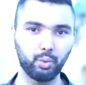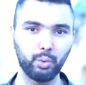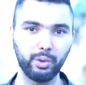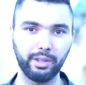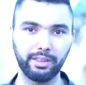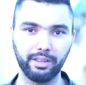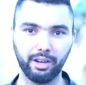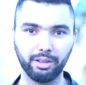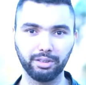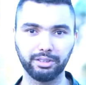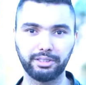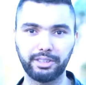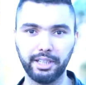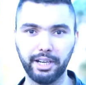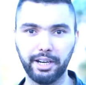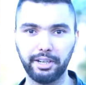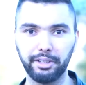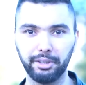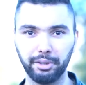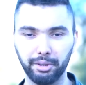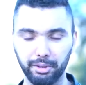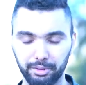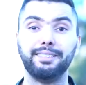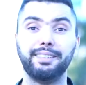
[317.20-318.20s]
with
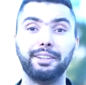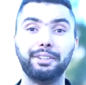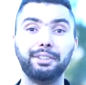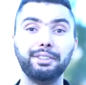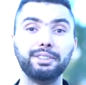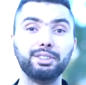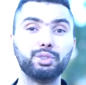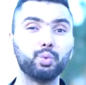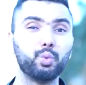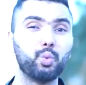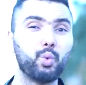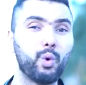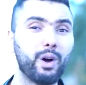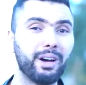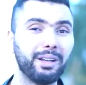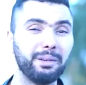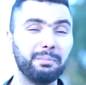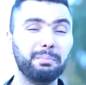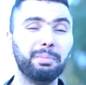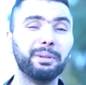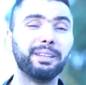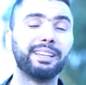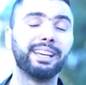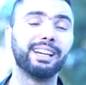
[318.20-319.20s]
Ontario. There is
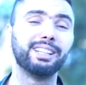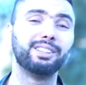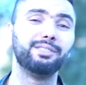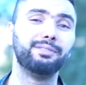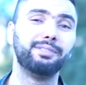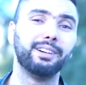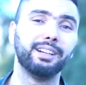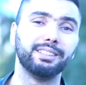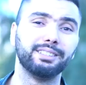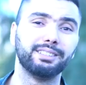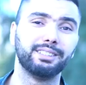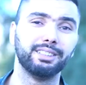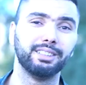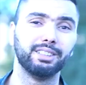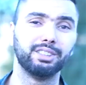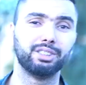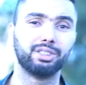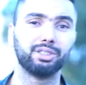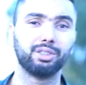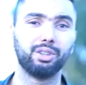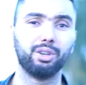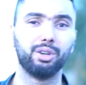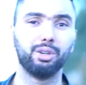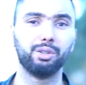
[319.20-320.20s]
one big
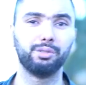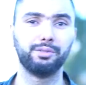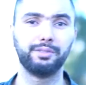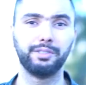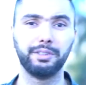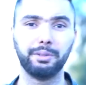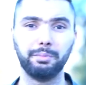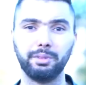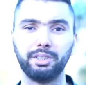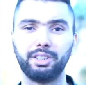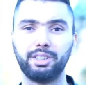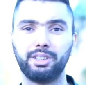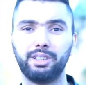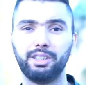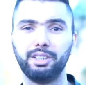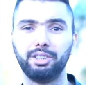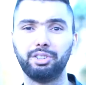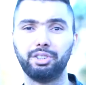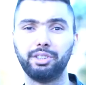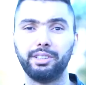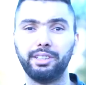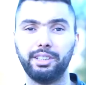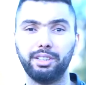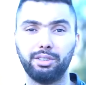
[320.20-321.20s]
advantage of
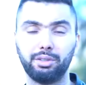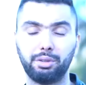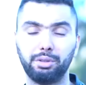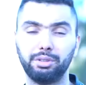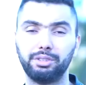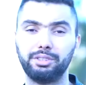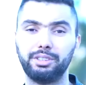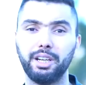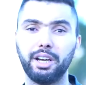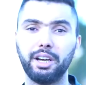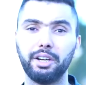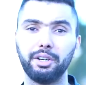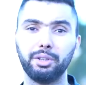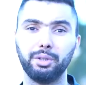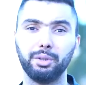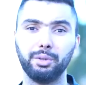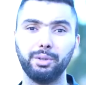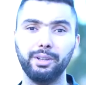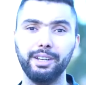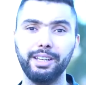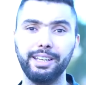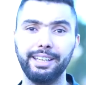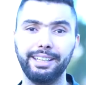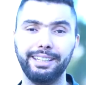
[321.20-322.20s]
immigration in
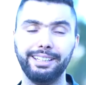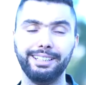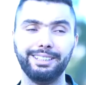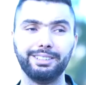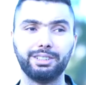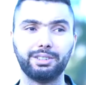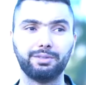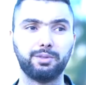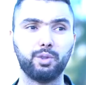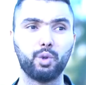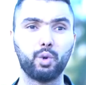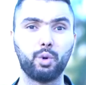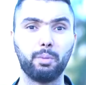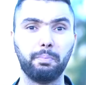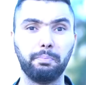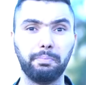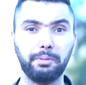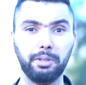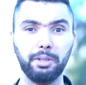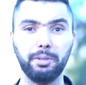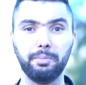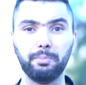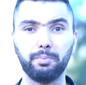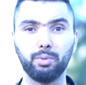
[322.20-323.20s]
Ontario is for
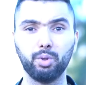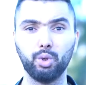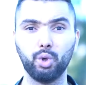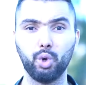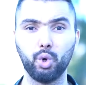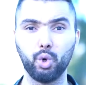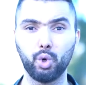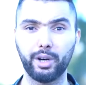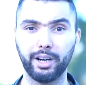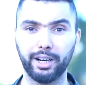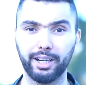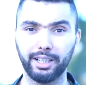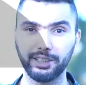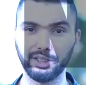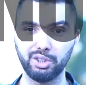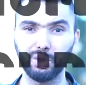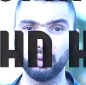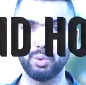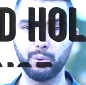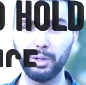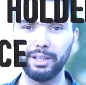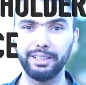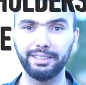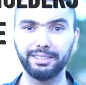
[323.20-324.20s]
people who
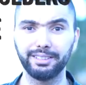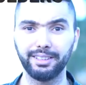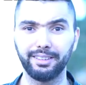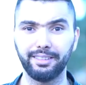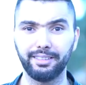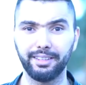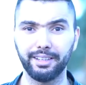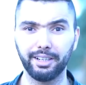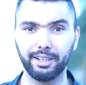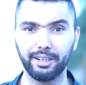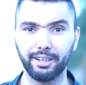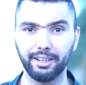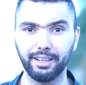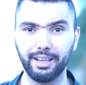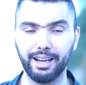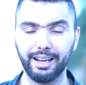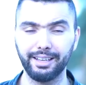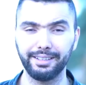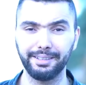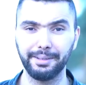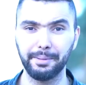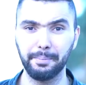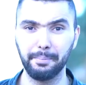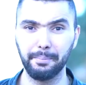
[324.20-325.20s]
graduated there
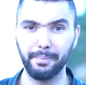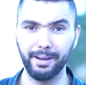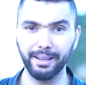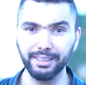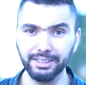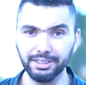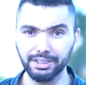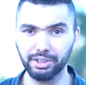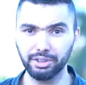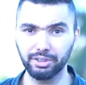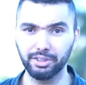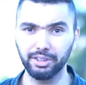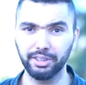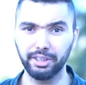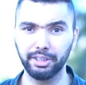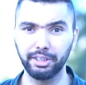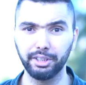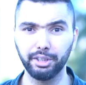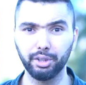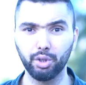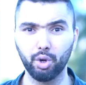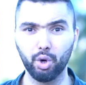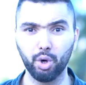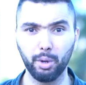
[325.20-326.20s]
in a master's
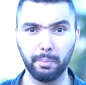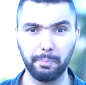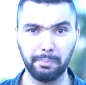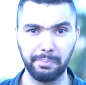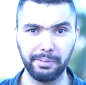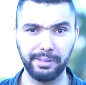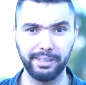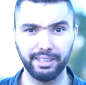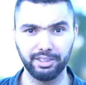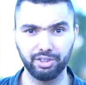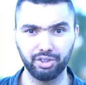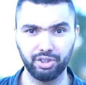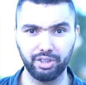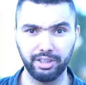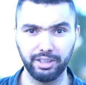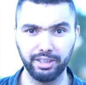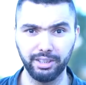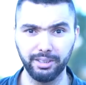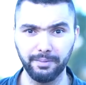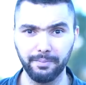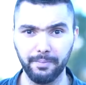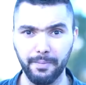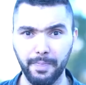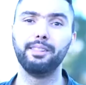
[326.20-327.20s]
degree or
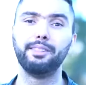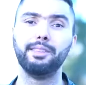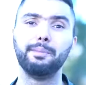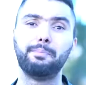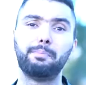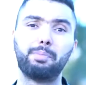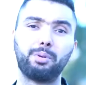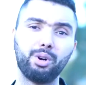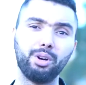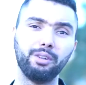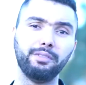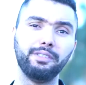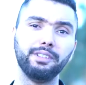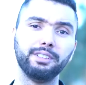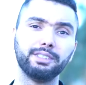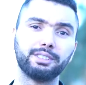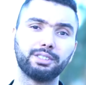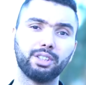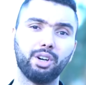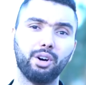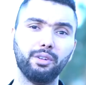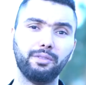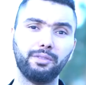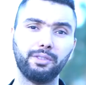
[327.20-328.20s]
PhD. The
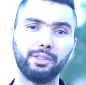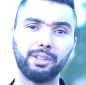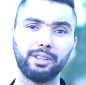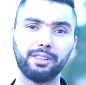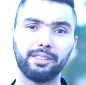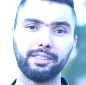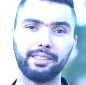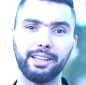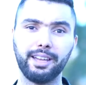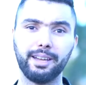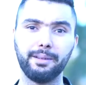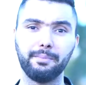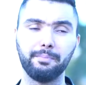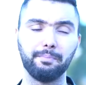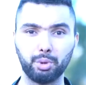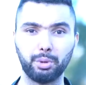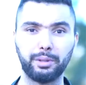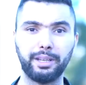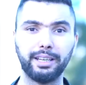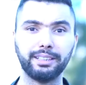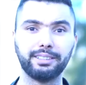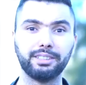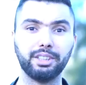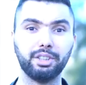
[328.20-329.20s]
province offers them to
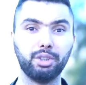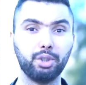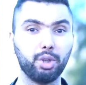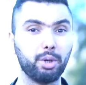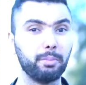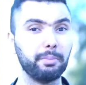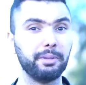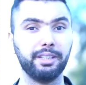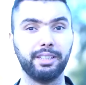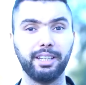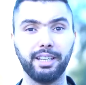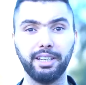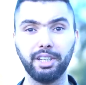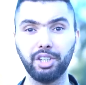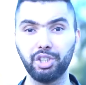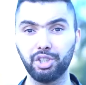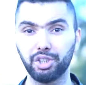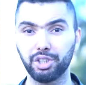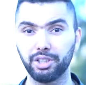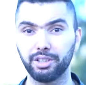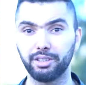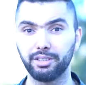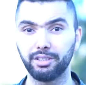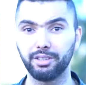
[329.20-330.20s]
get a
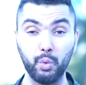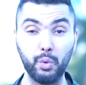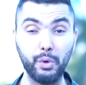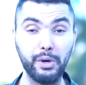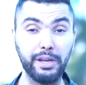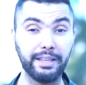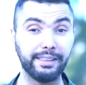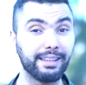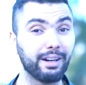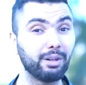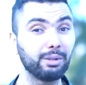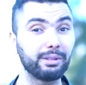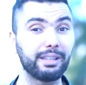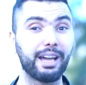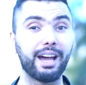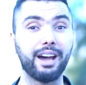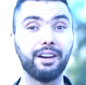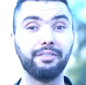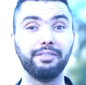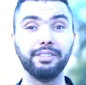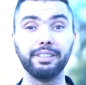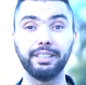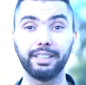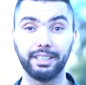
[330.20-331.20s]
nomination without
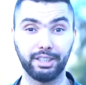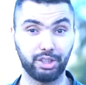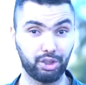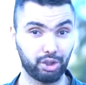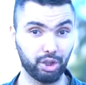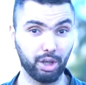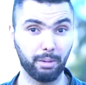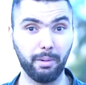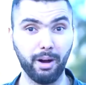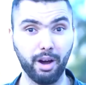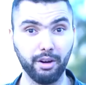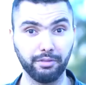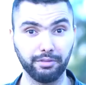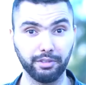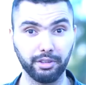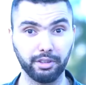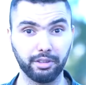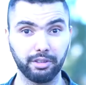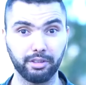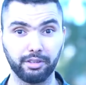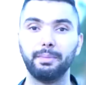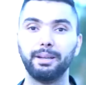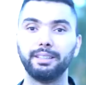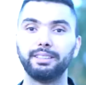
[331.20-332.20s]
having a job
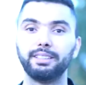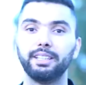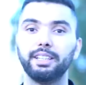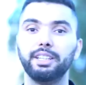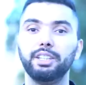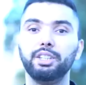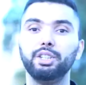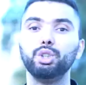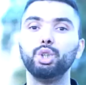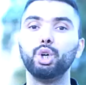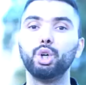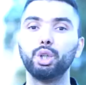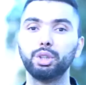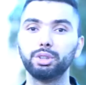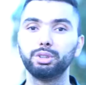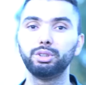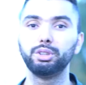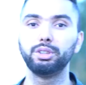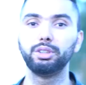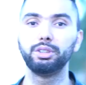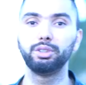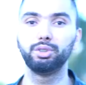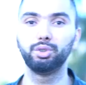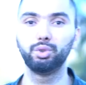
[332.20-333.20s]
offer. But in
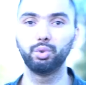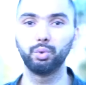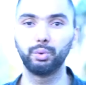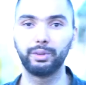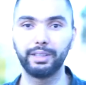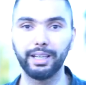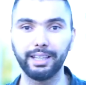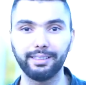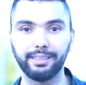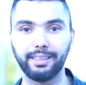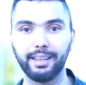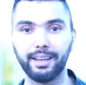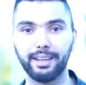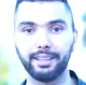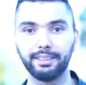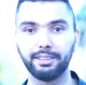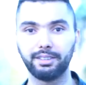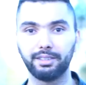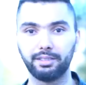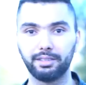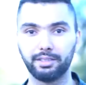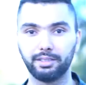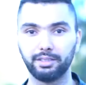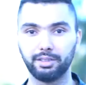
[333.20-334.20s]
order to get
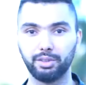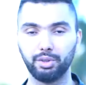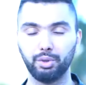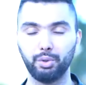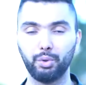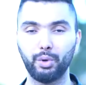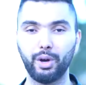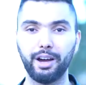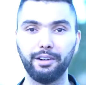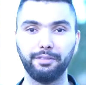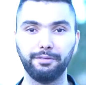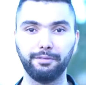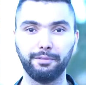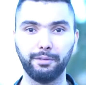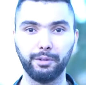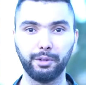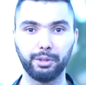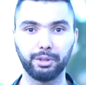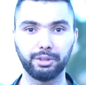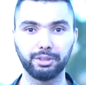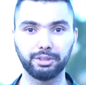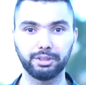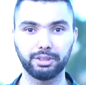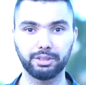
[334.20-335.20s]
that, you have
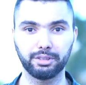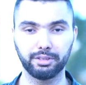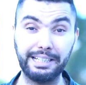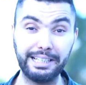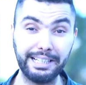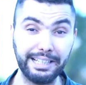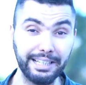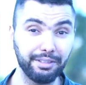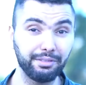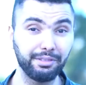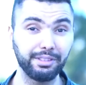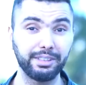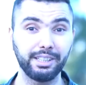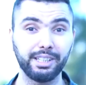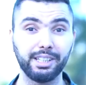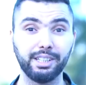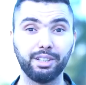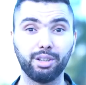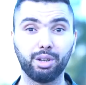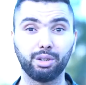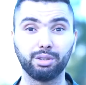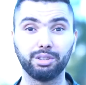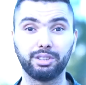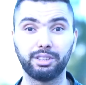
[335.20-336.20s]
first lived
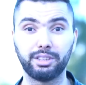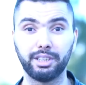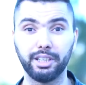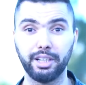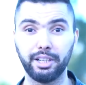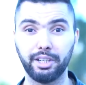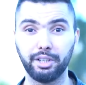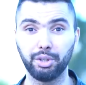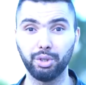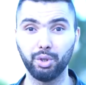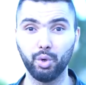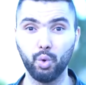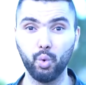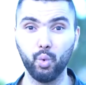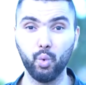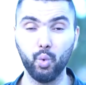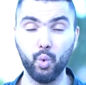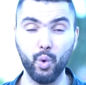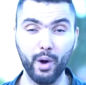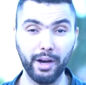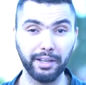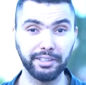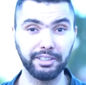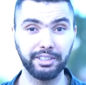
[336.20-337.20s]
in
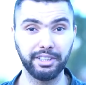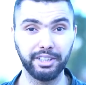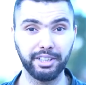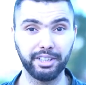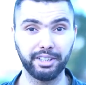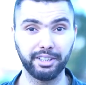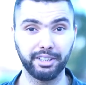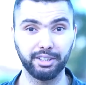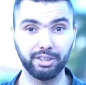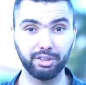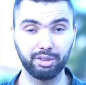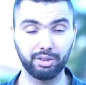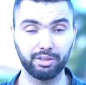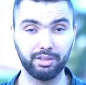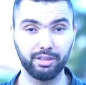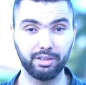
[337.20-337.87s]
Ontario 1 year in